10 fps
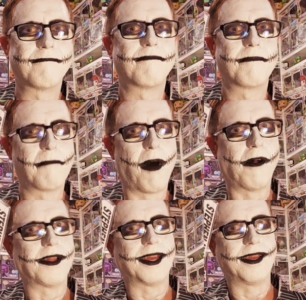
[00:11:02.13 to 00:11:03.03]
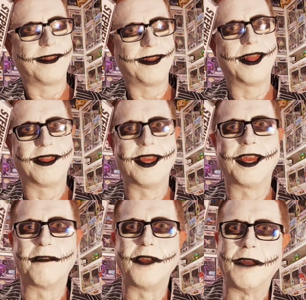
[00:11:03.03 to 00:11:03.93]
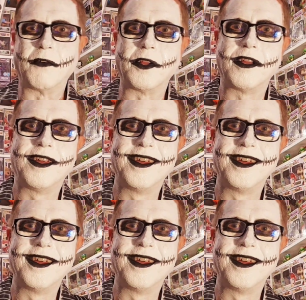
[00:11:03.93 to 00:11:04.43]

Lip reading: Molly, the Thing of Evil.